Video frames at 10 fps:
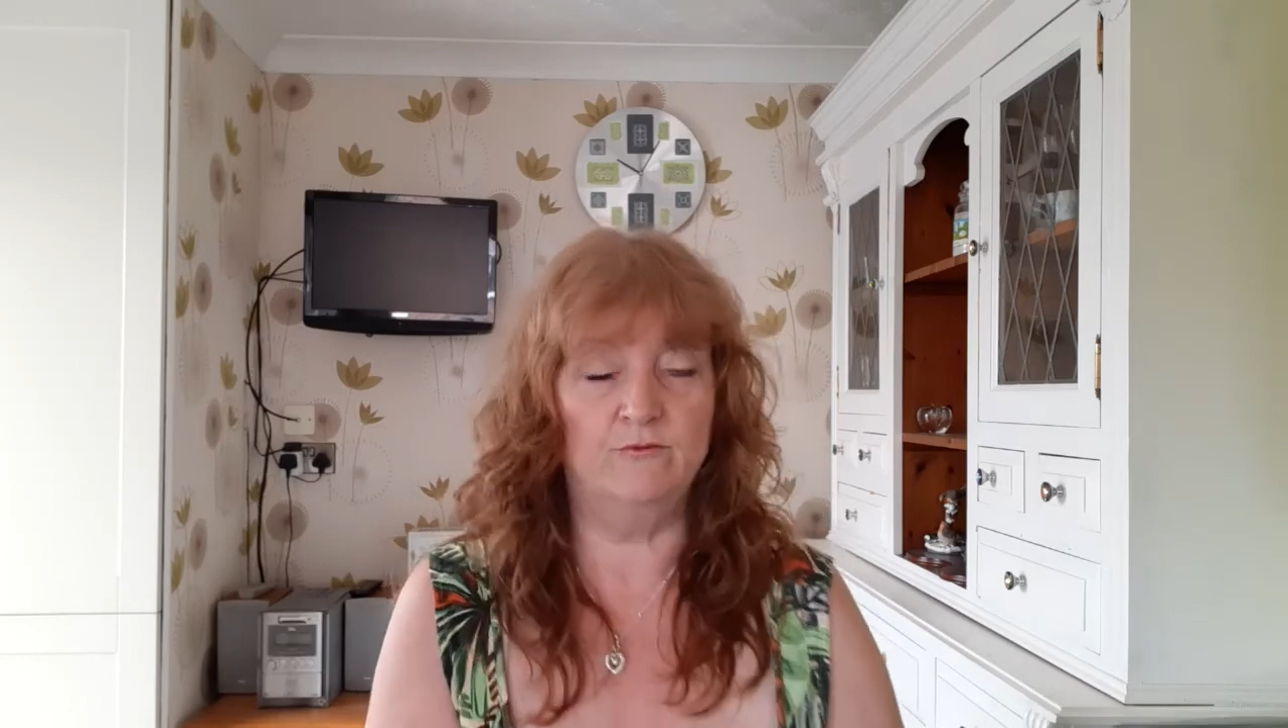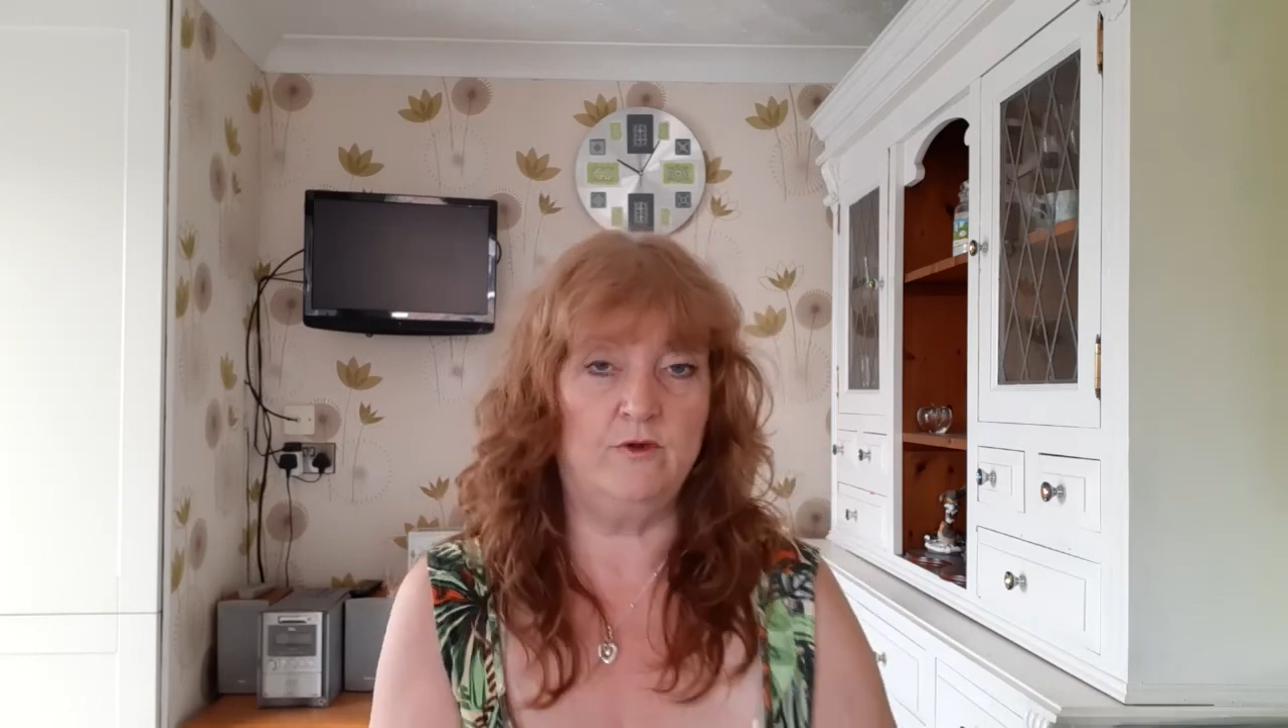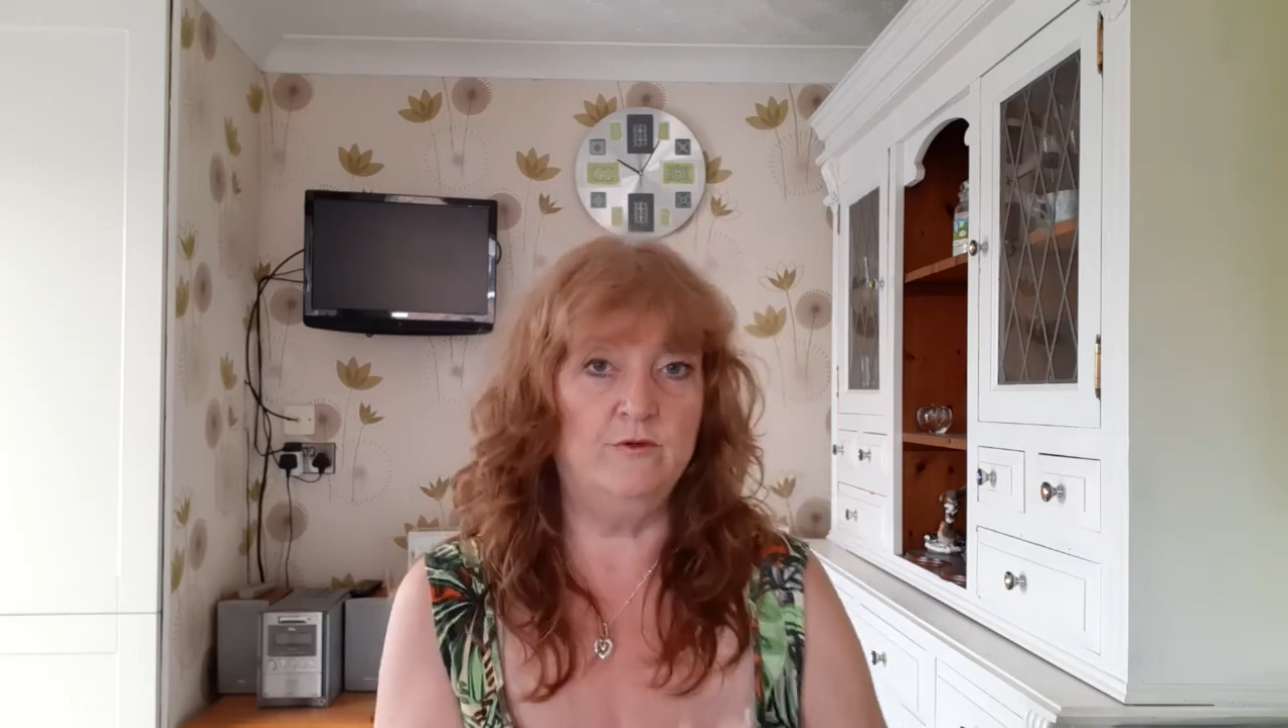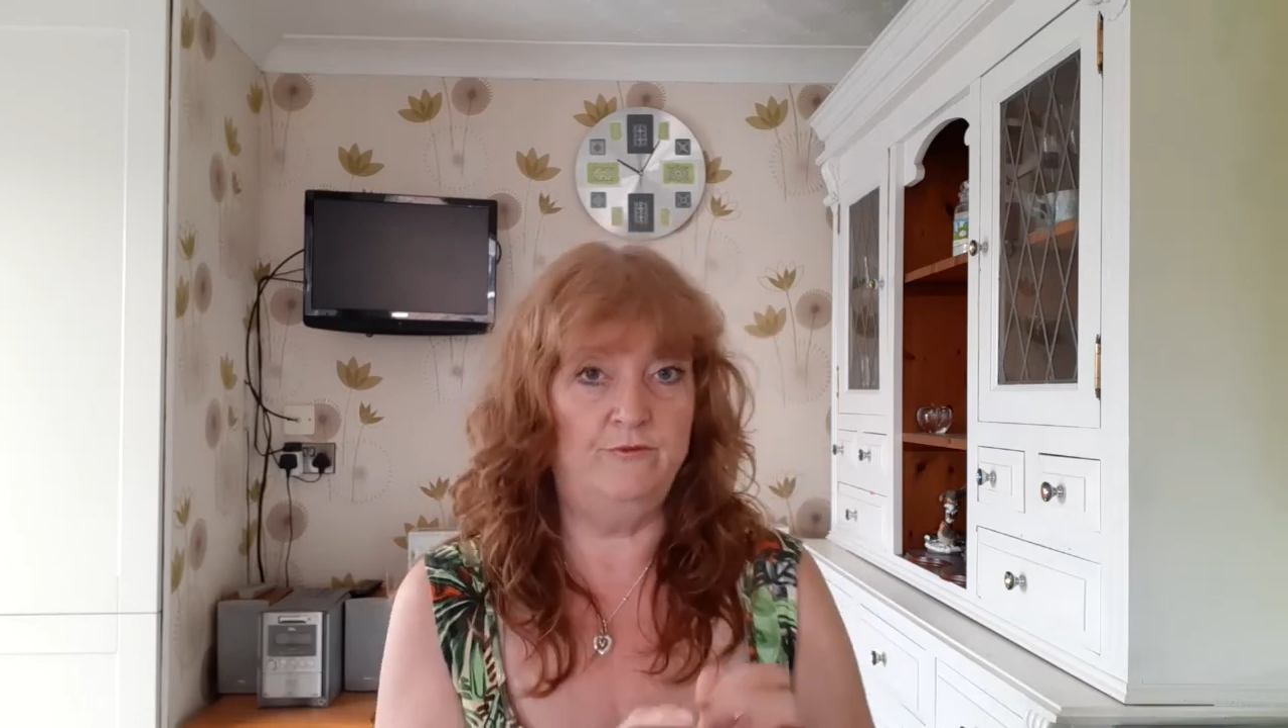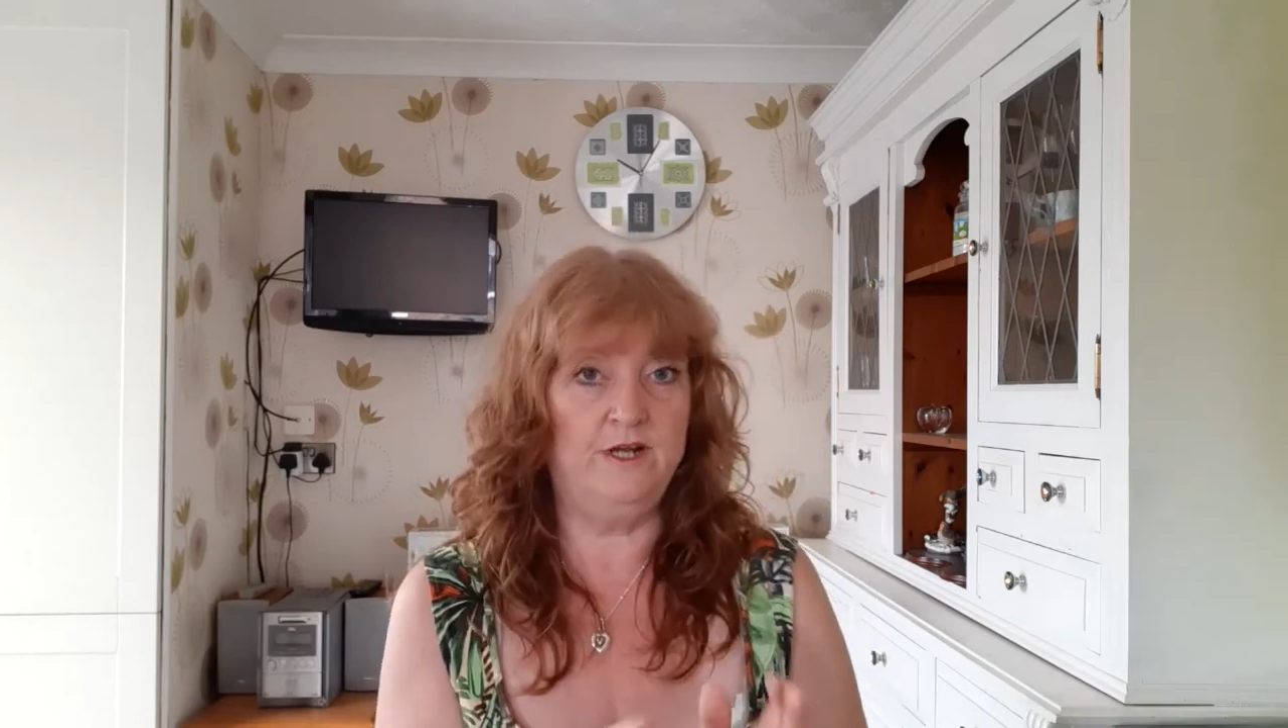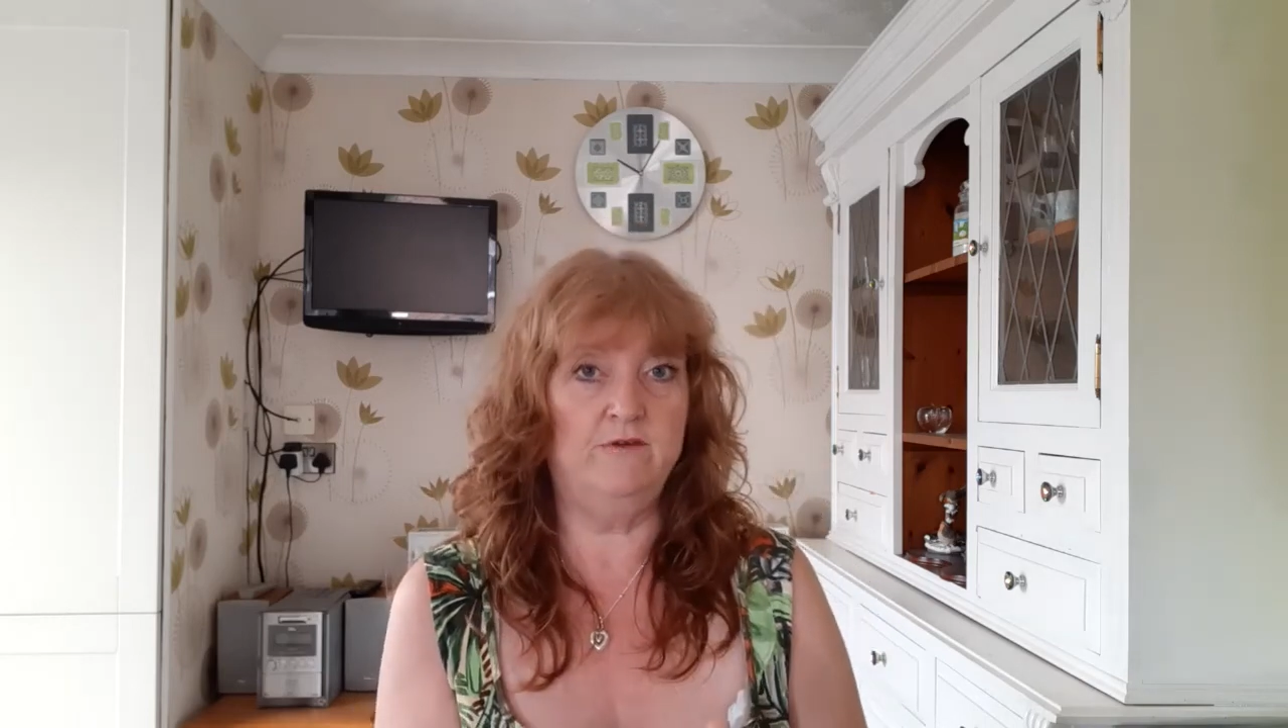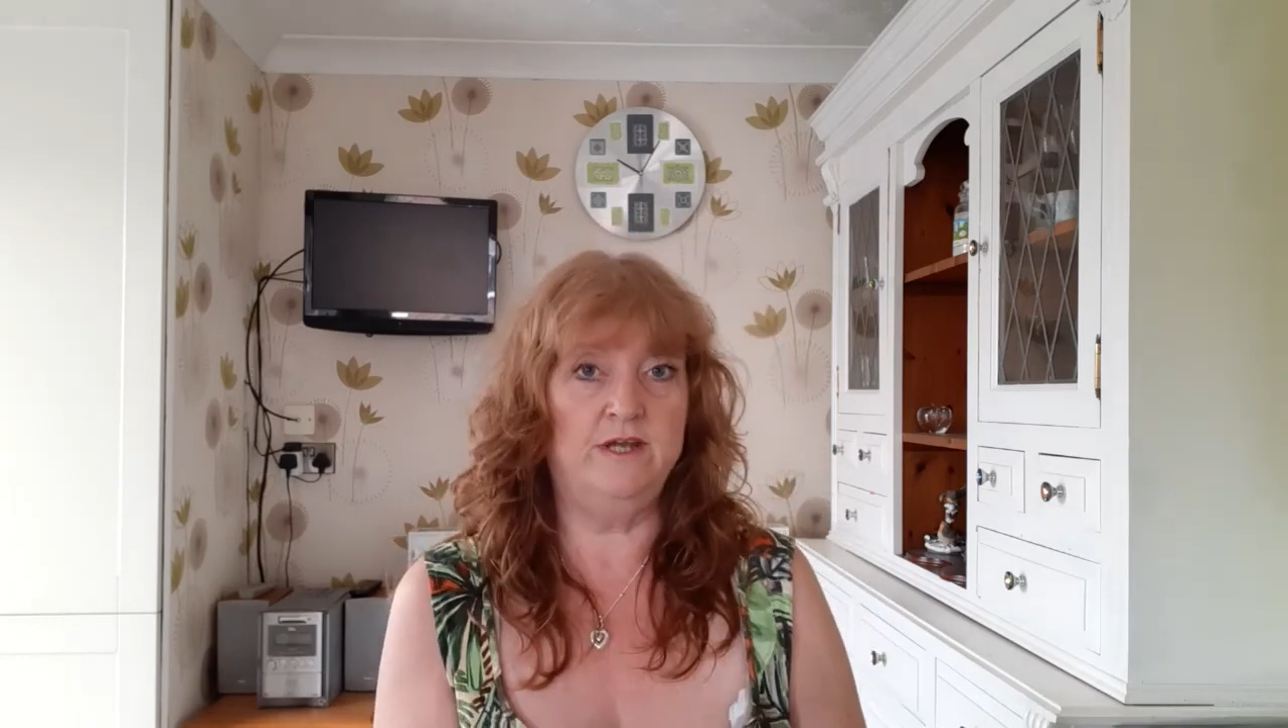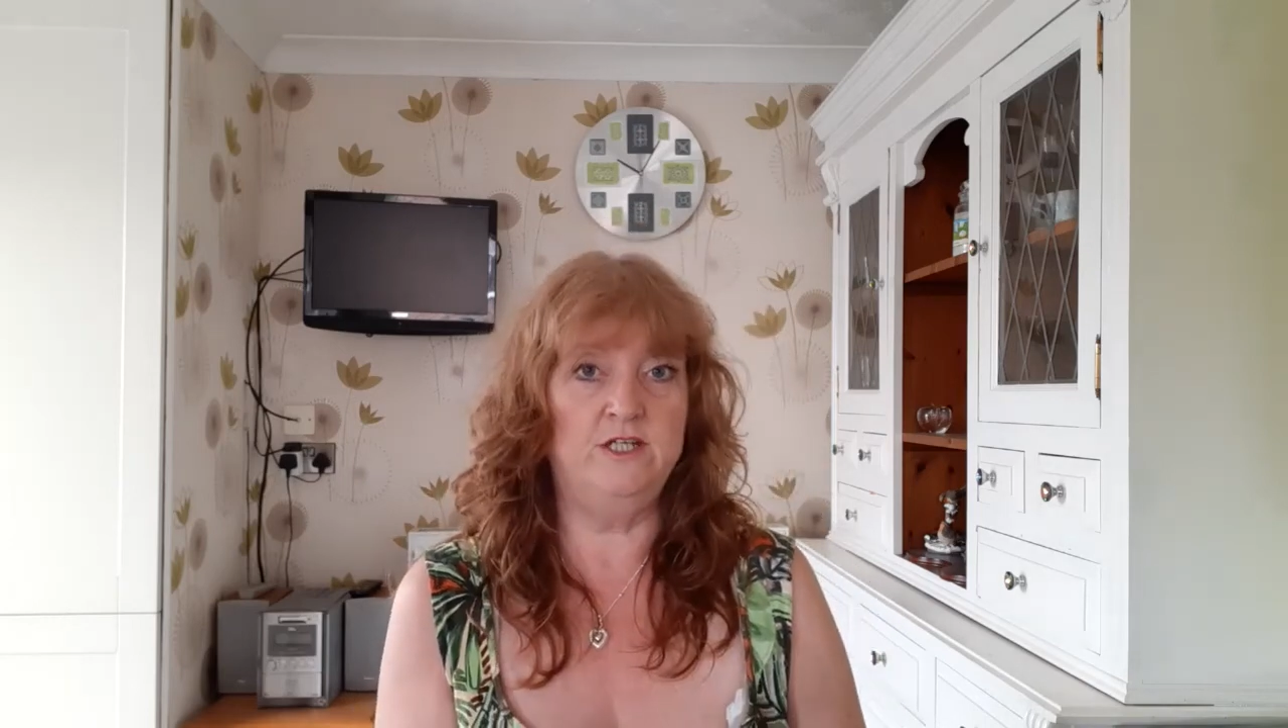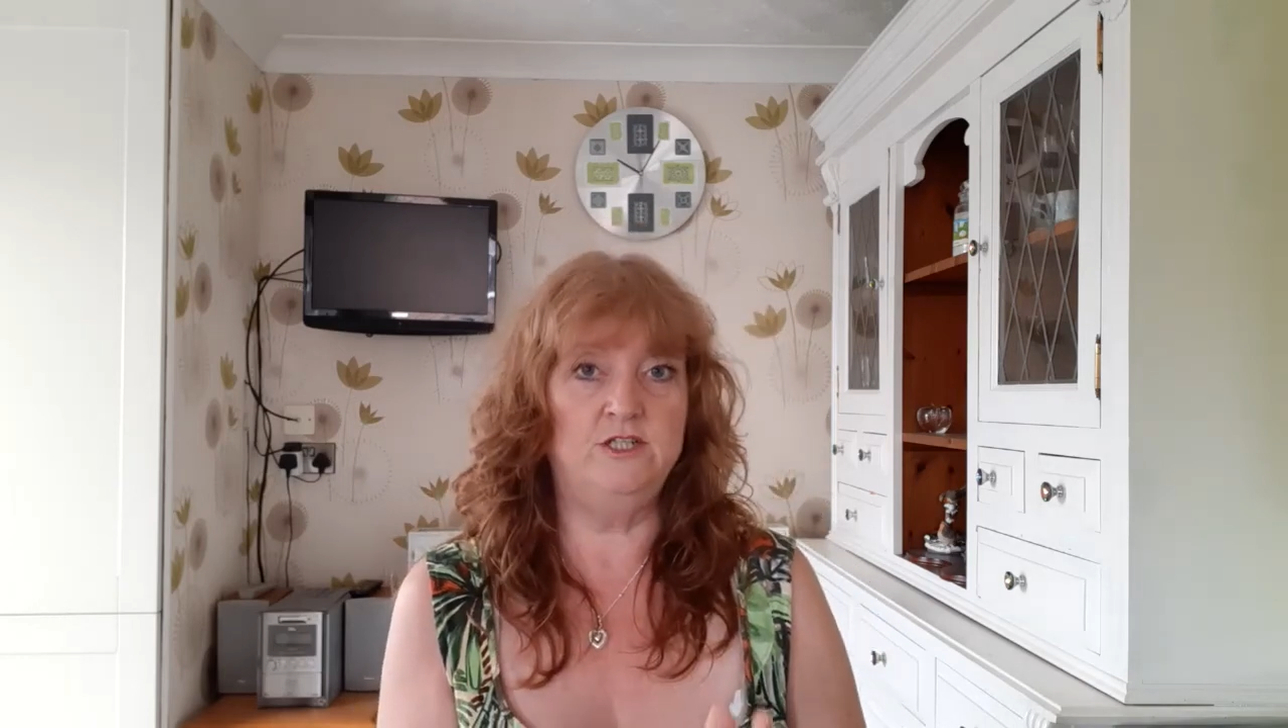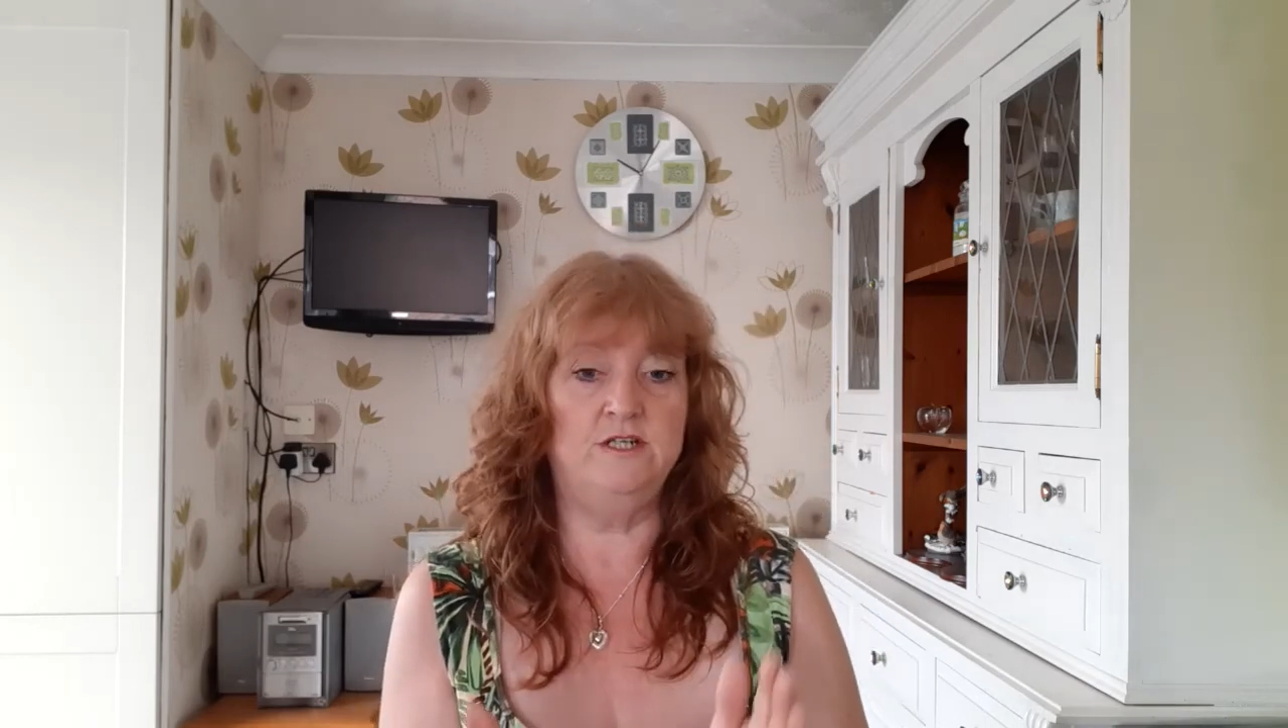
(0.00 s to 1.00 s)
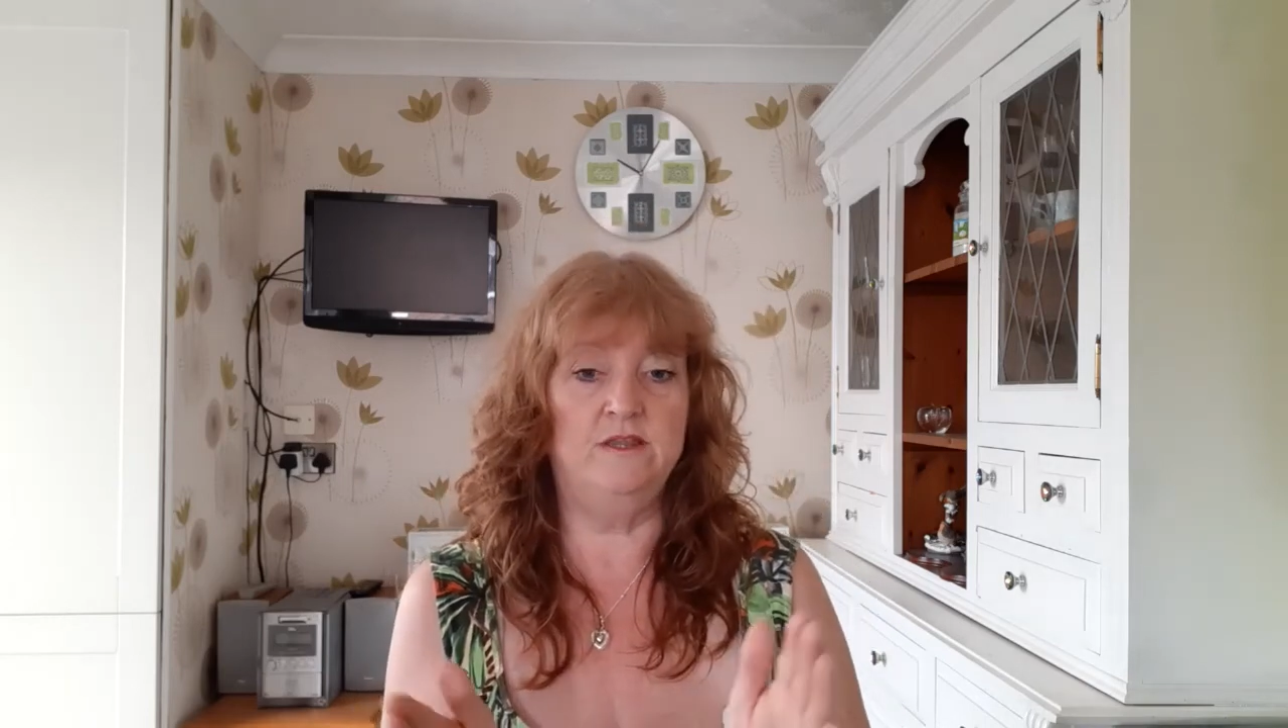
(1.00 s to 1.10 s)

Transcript: configuration